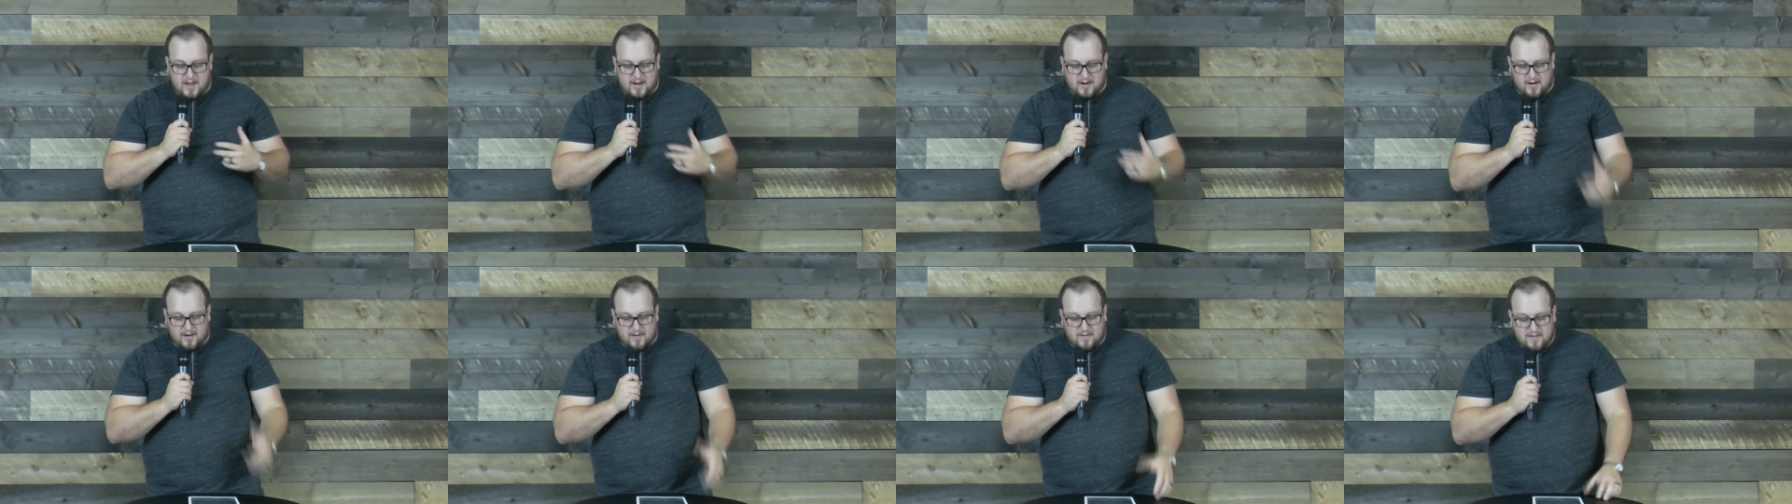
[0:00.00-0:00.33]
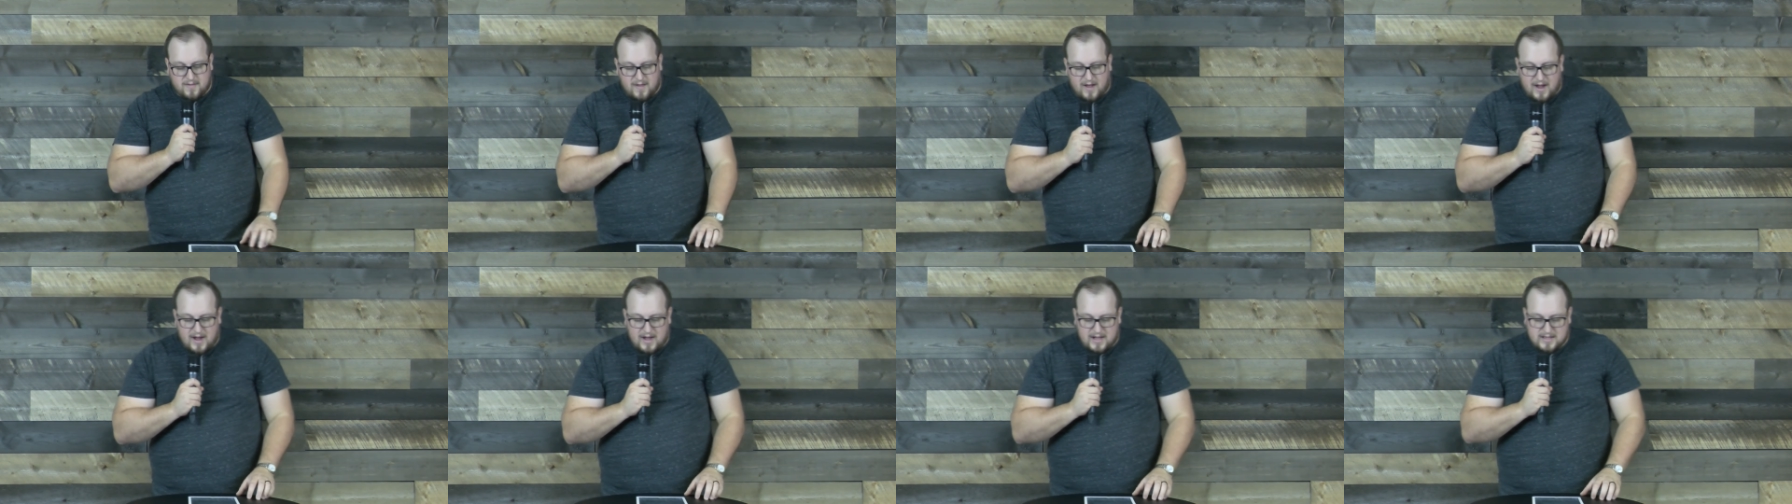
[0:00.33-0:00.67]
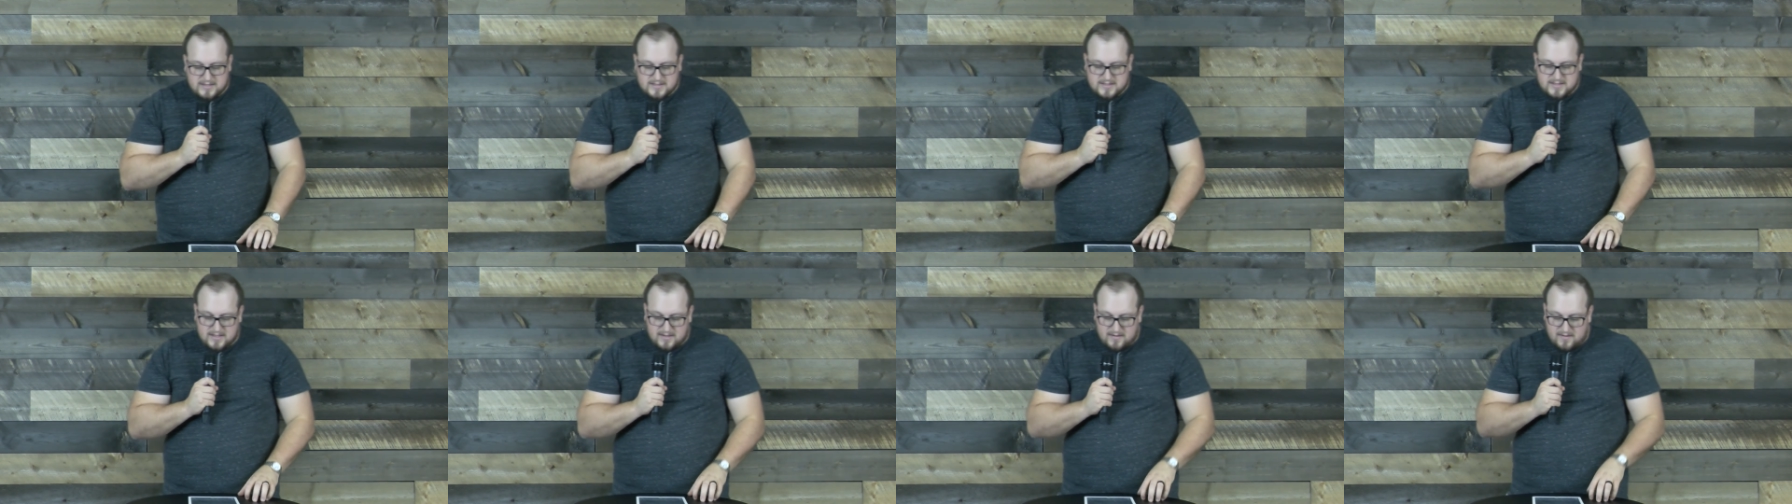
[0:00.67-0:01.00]
our
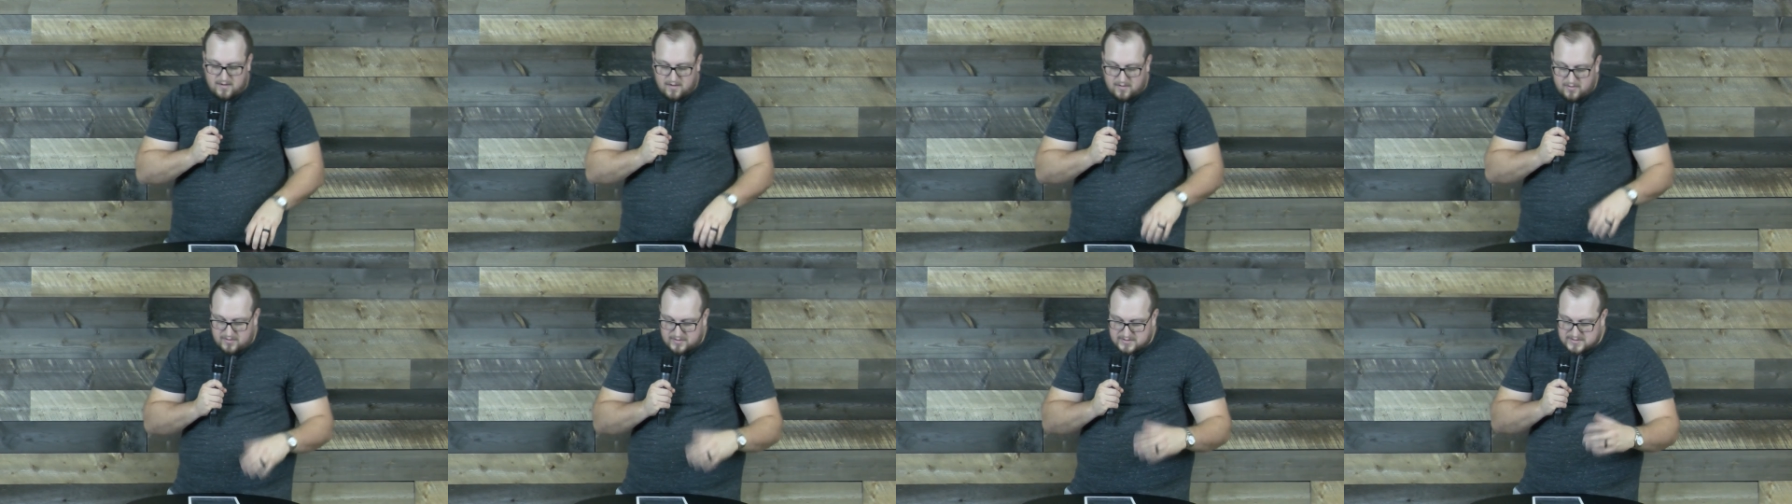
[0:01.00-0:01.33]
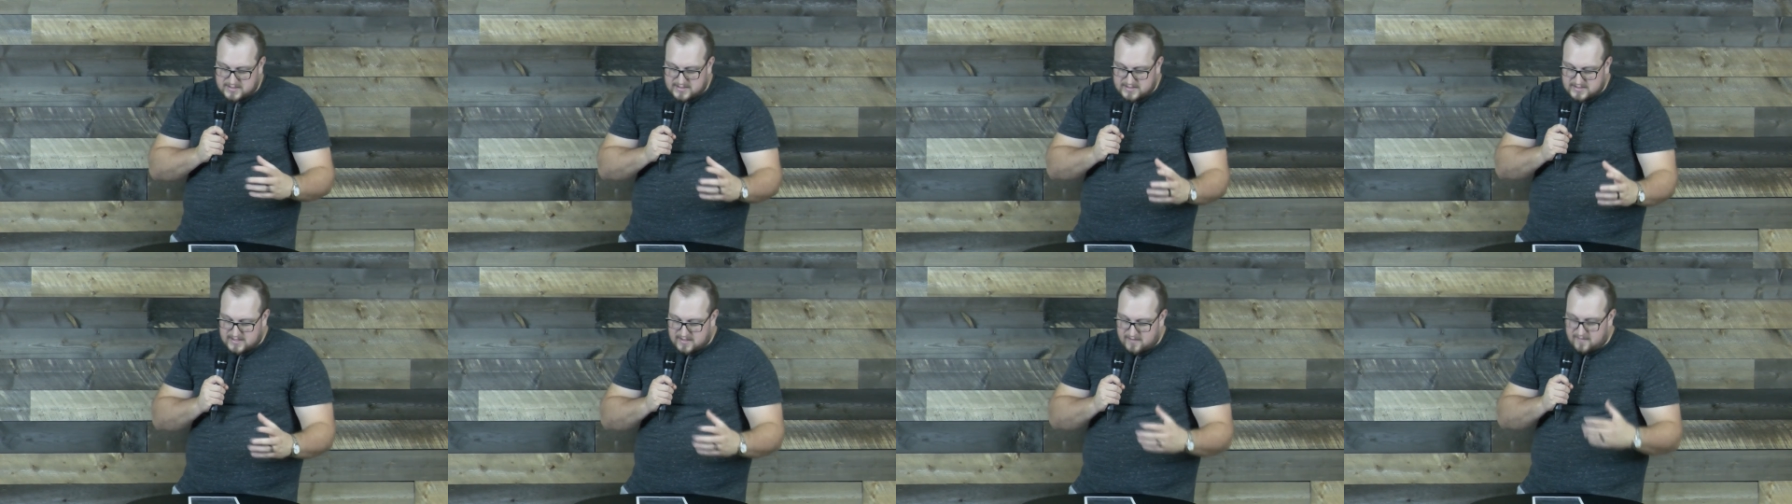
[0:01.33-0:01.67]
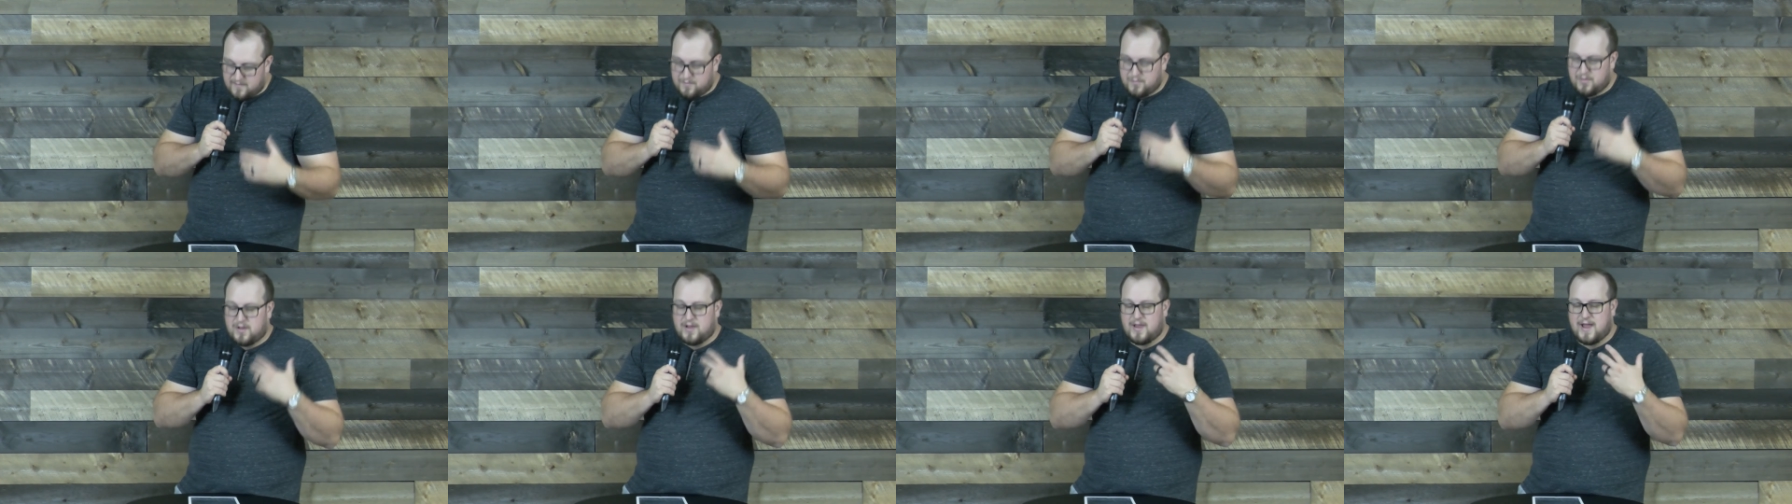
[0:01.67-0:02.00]
thoughts and those things that
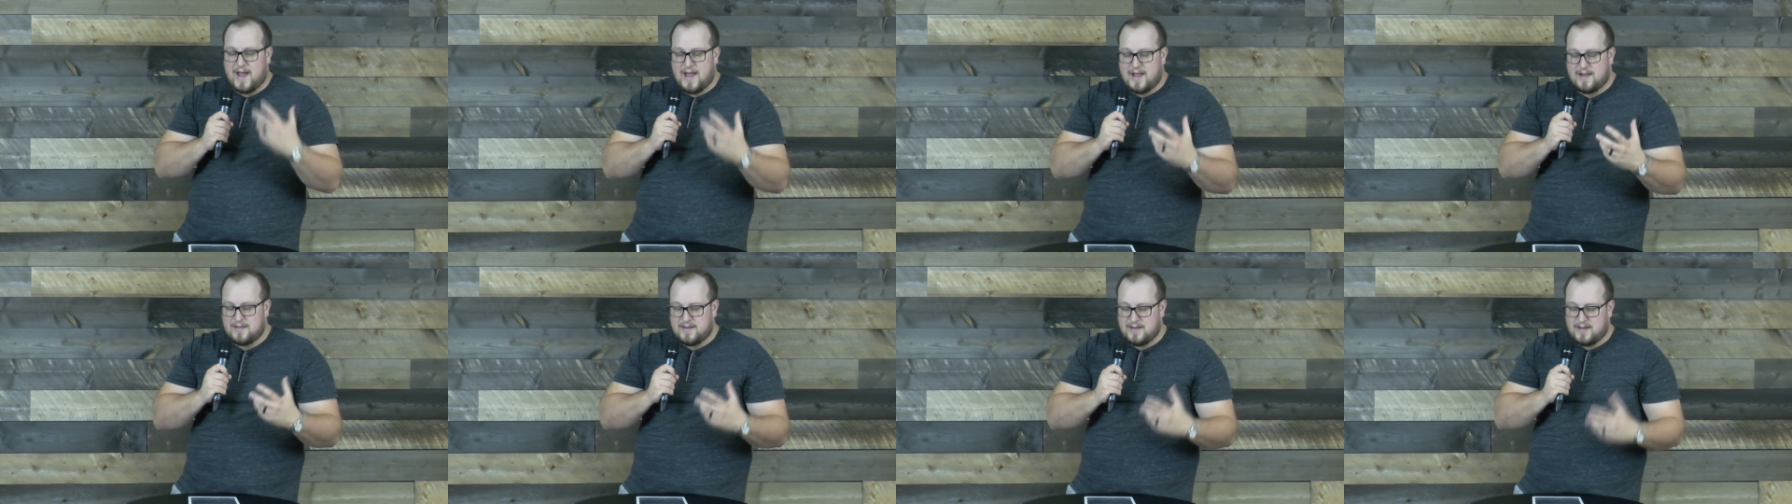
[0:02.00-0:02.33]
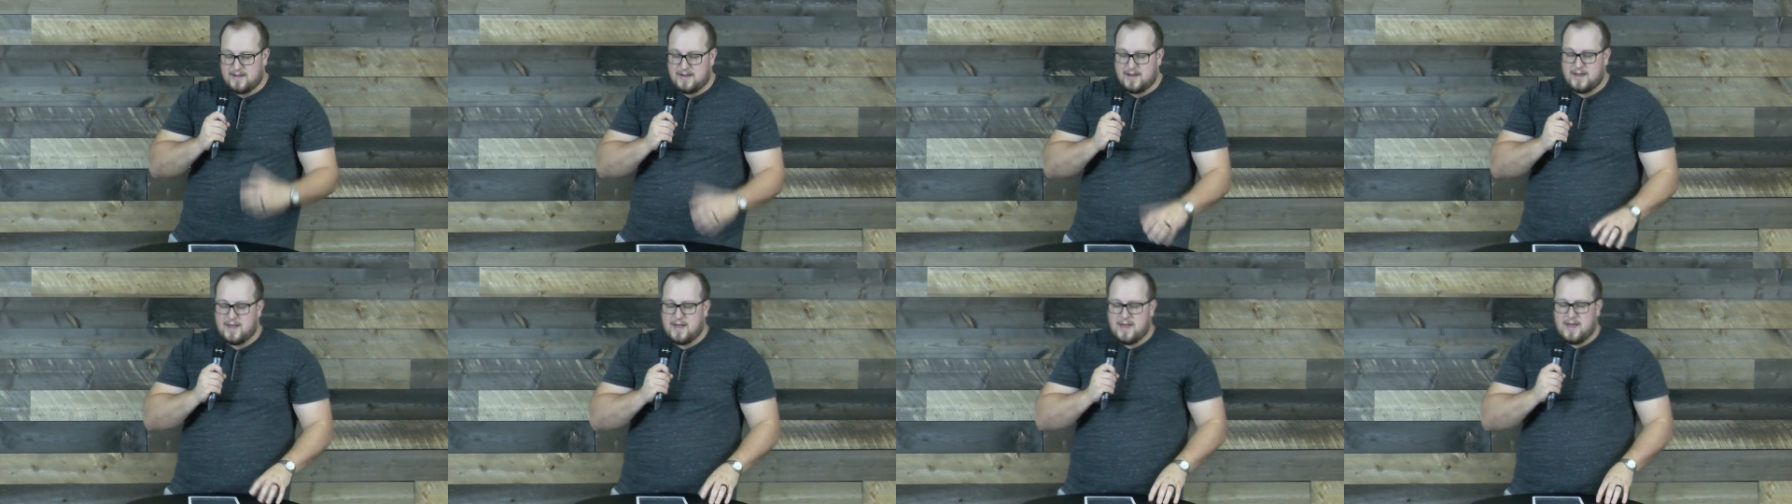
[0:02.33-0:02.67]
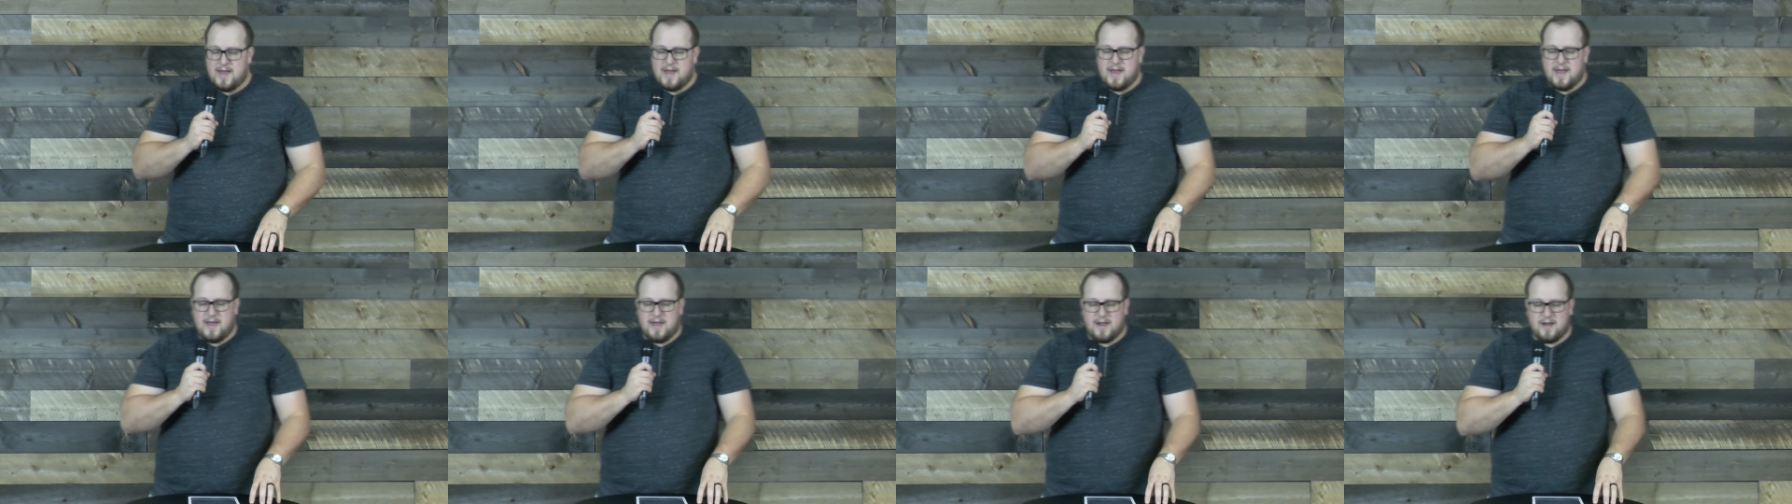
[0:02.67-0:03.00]
are planted
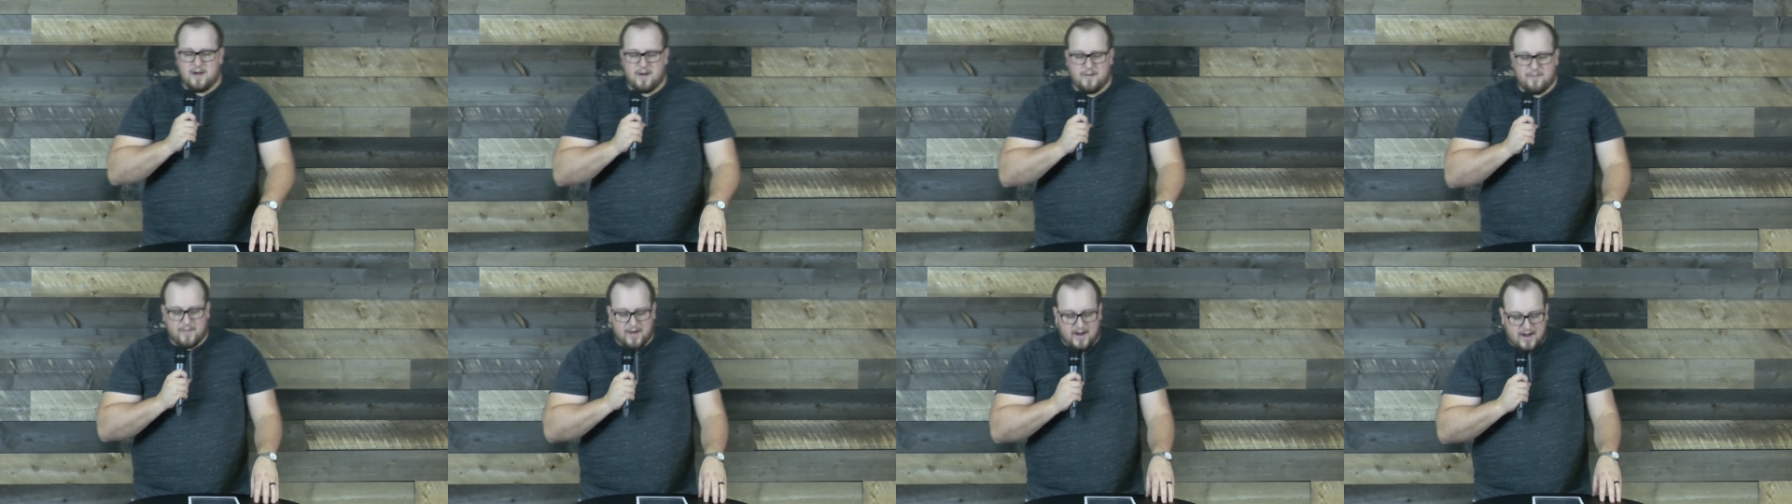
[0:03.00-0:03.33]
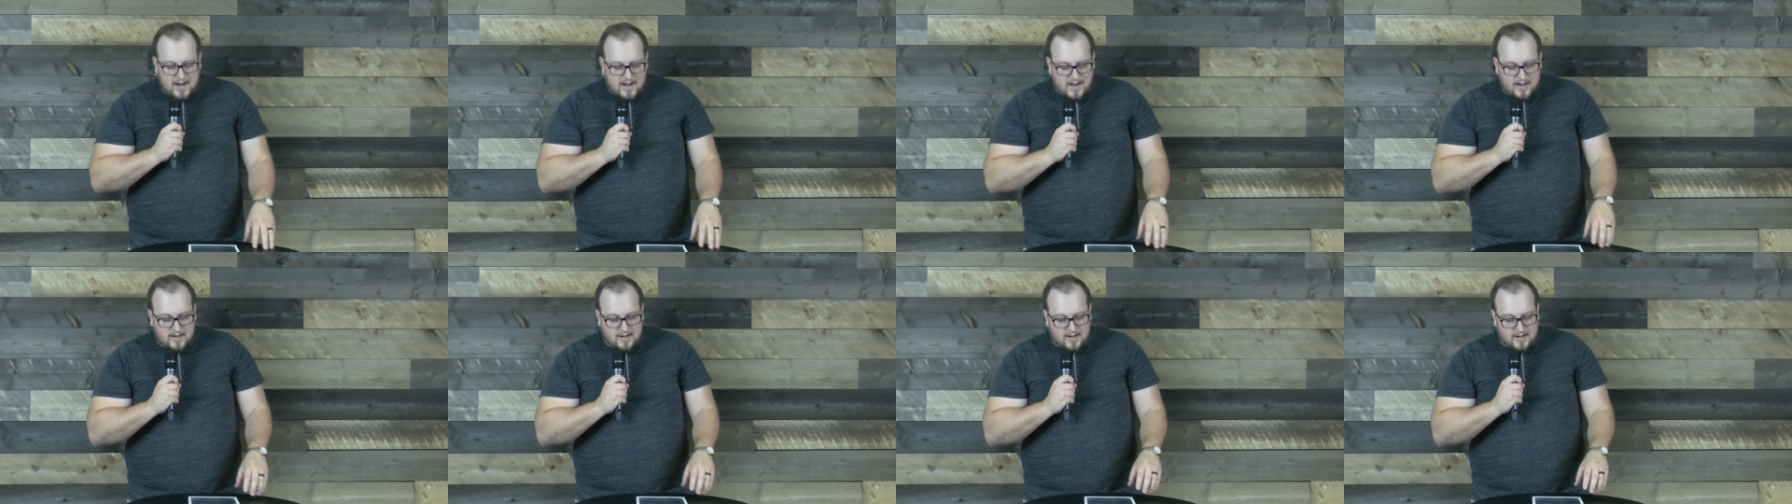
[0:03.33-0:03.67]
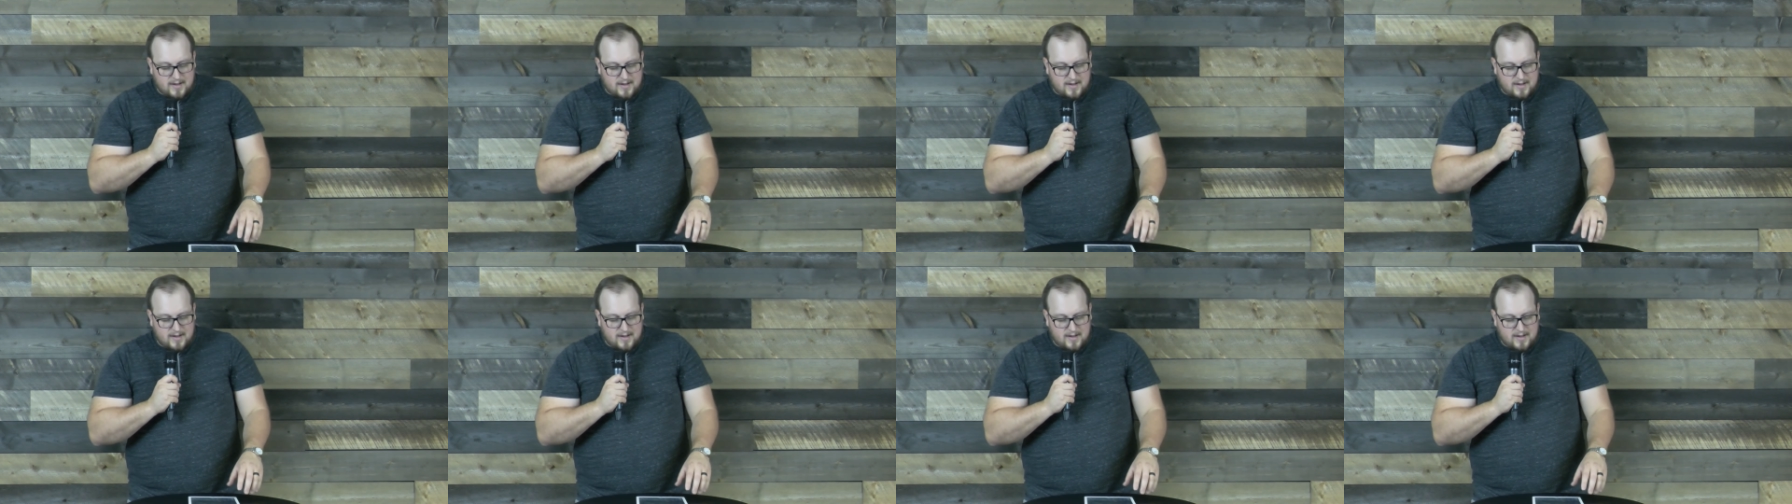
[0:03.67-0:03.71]
in our mind.